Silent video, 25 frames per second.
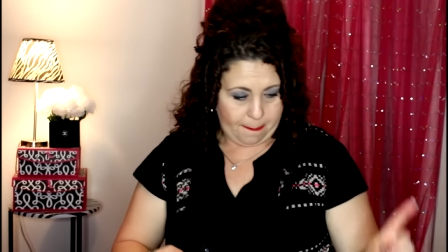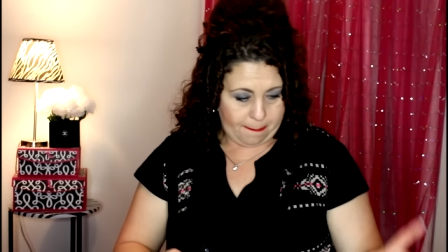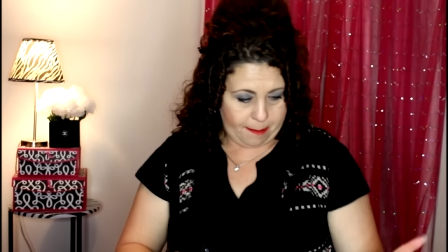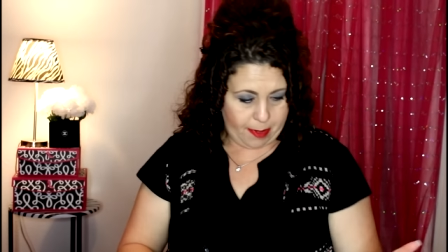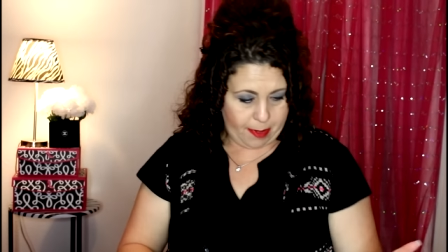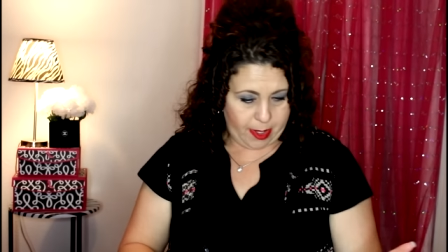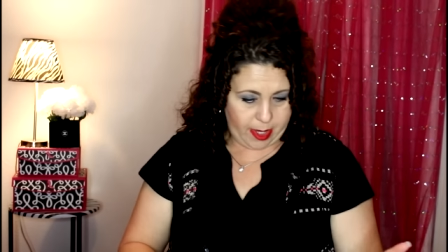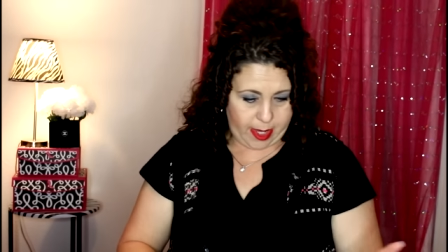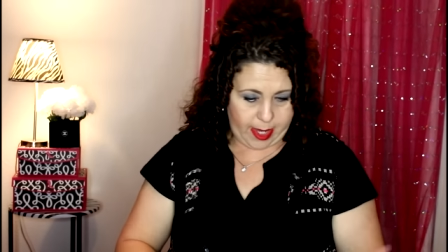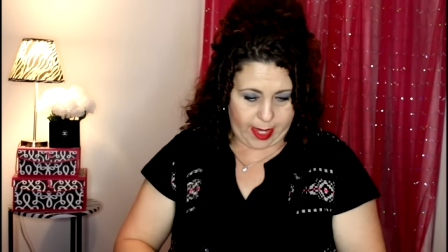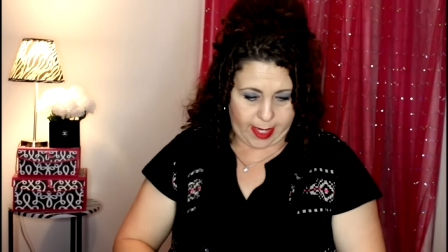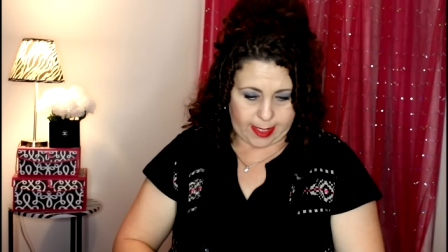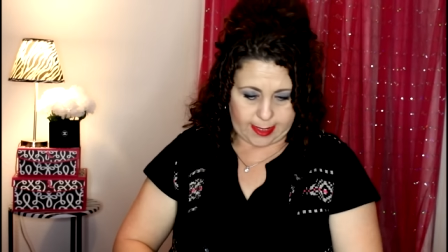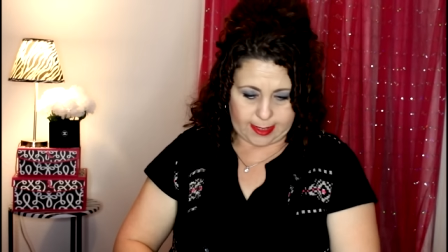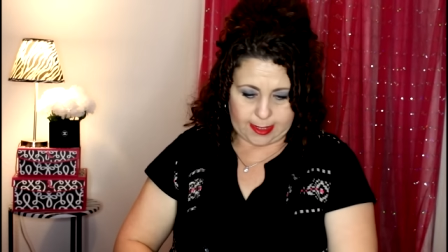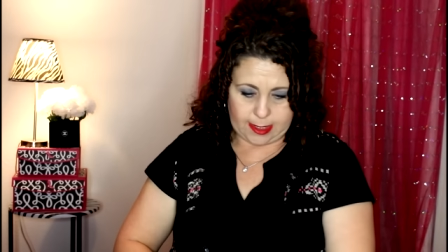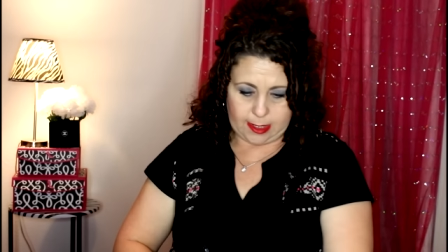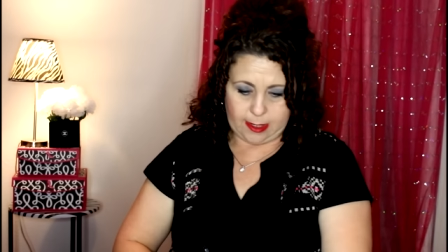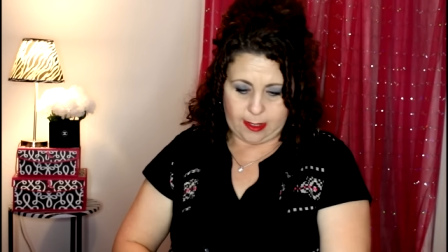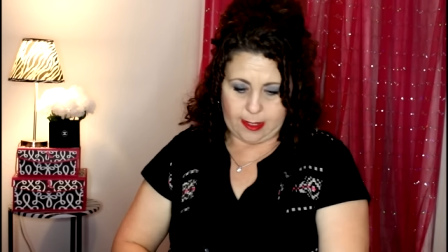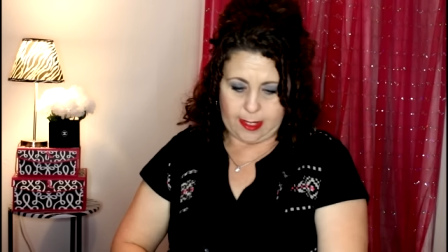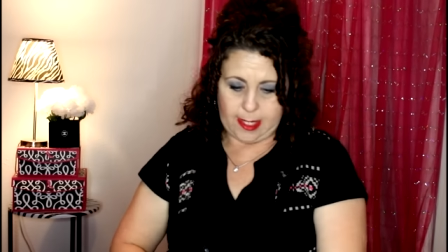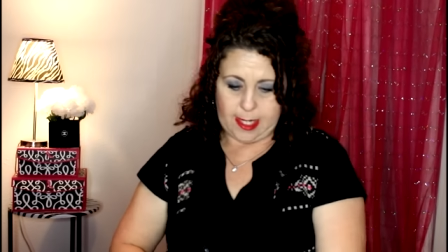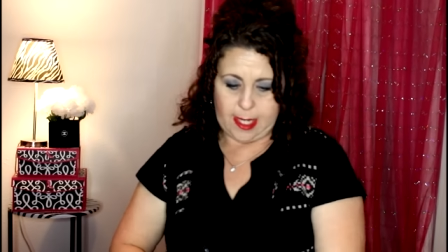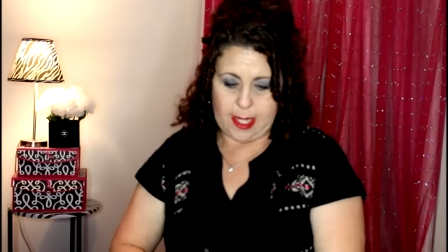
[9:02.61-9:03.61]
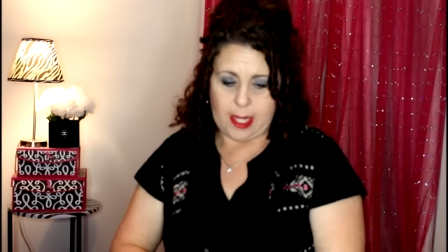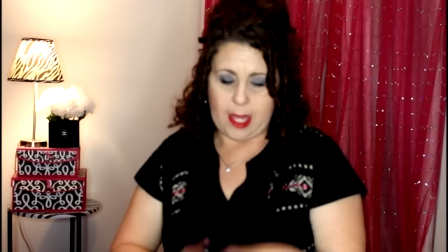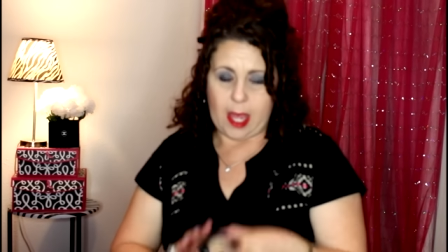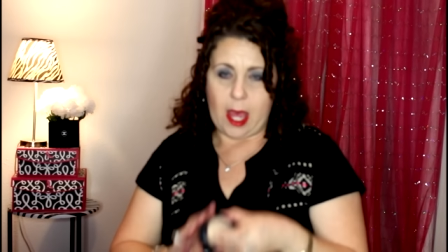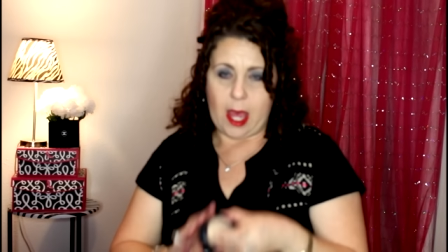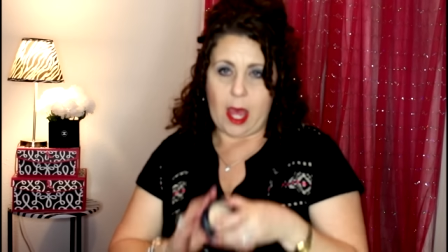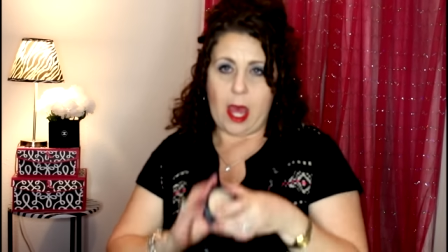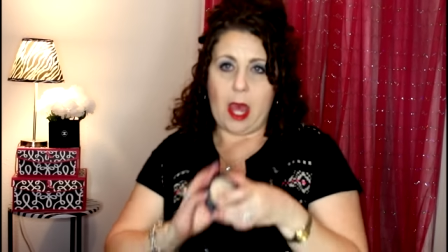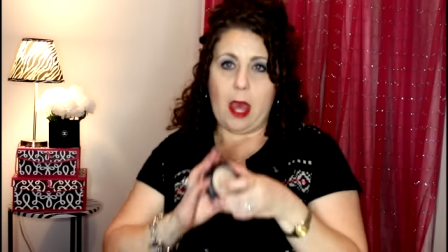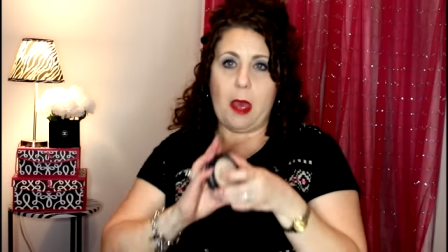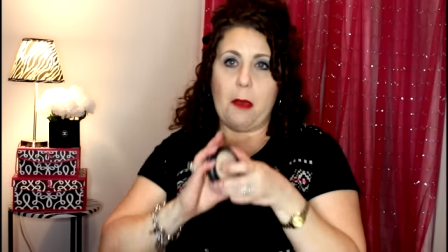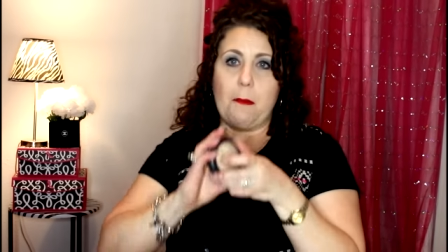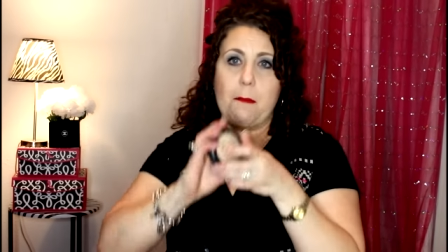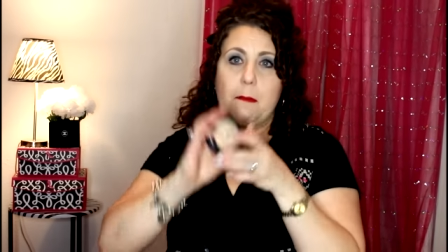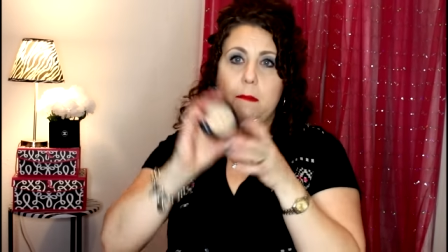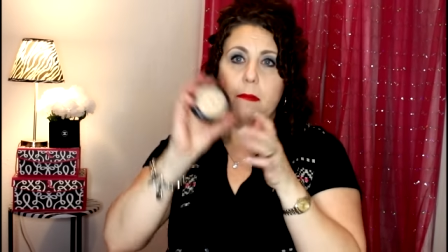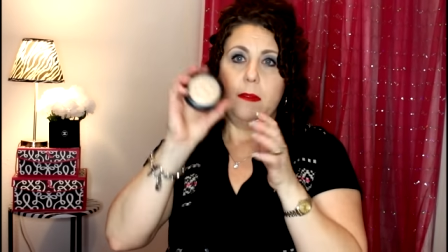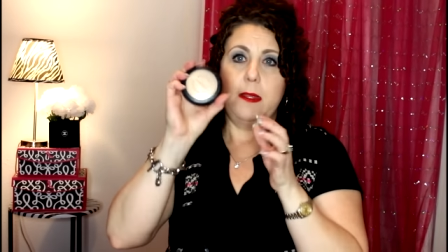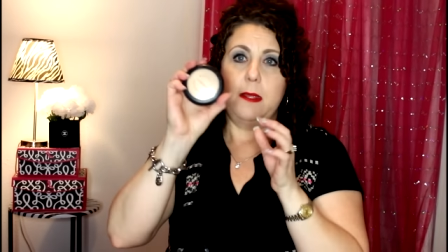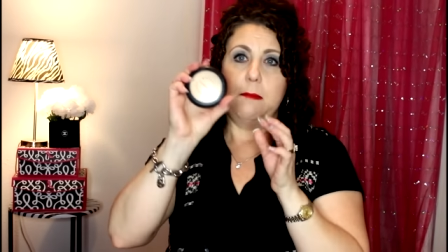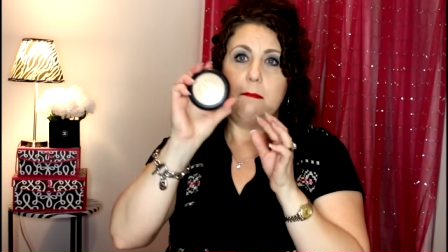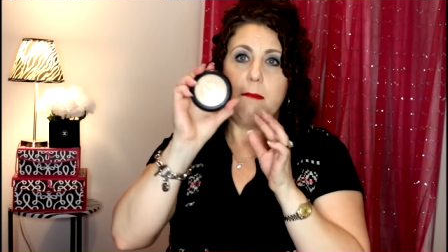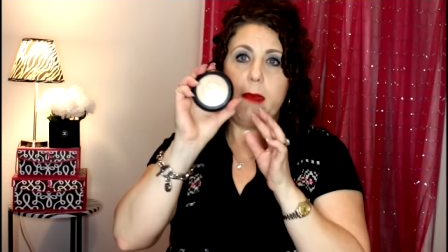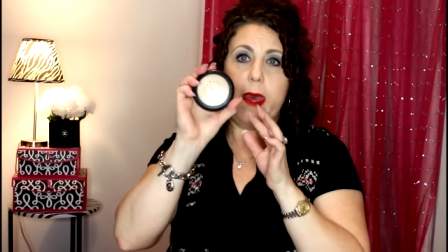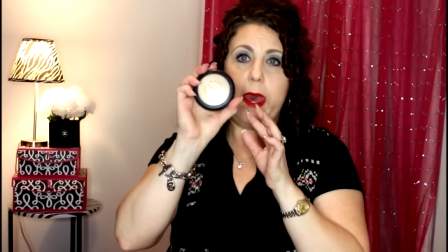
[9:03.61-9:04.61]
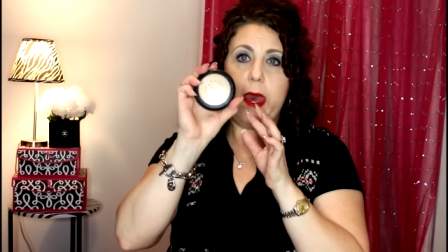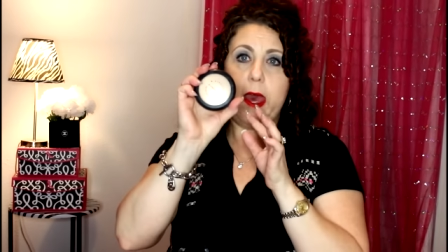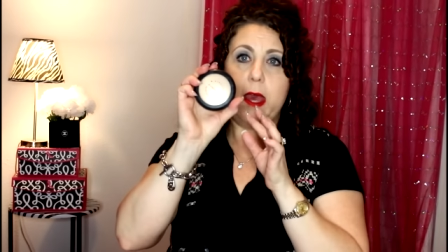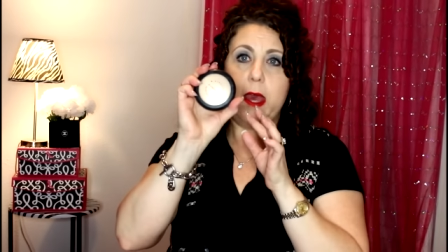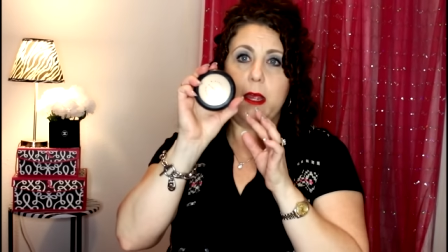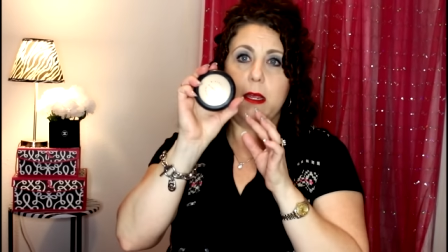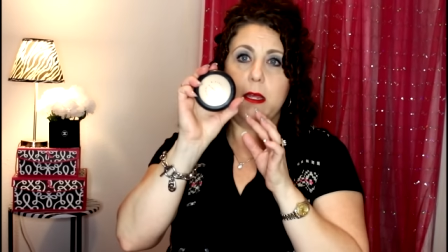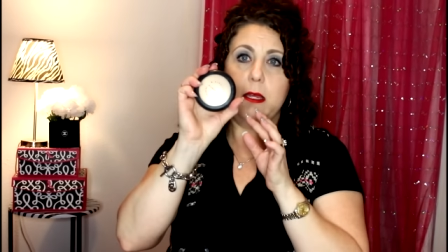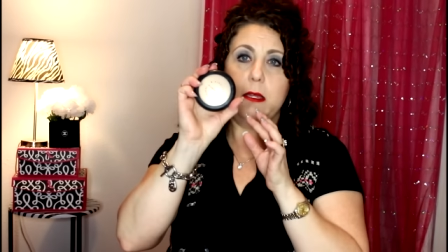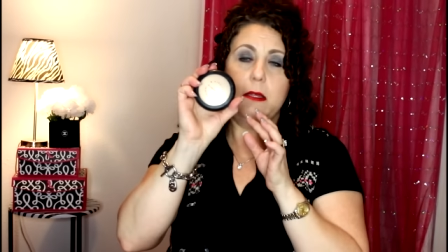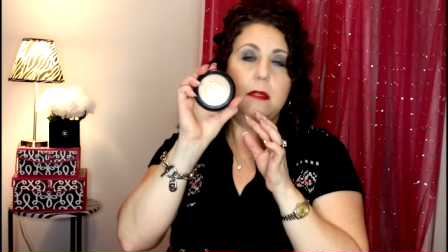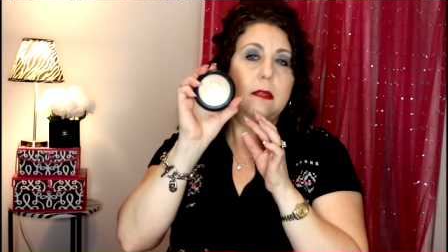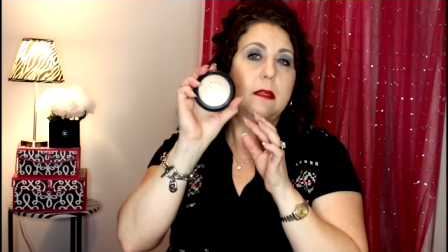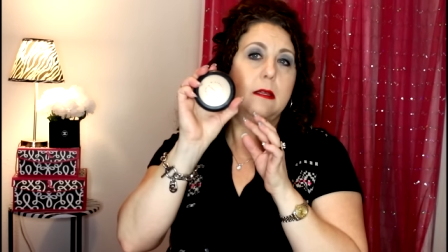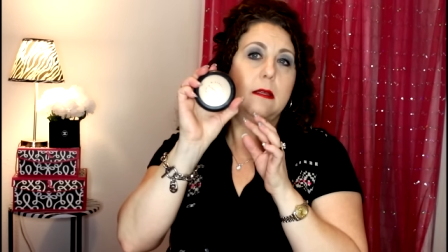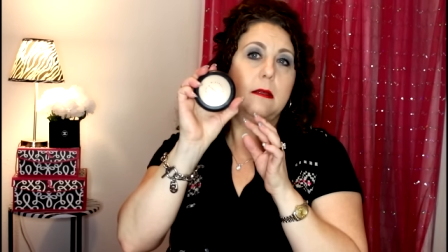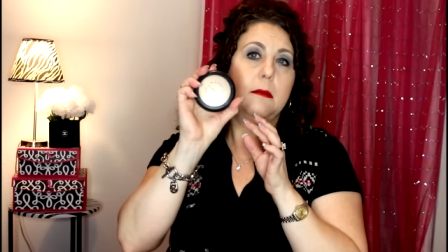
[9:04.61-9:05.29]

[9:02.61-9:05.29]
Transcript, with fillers: But the, um, the MAC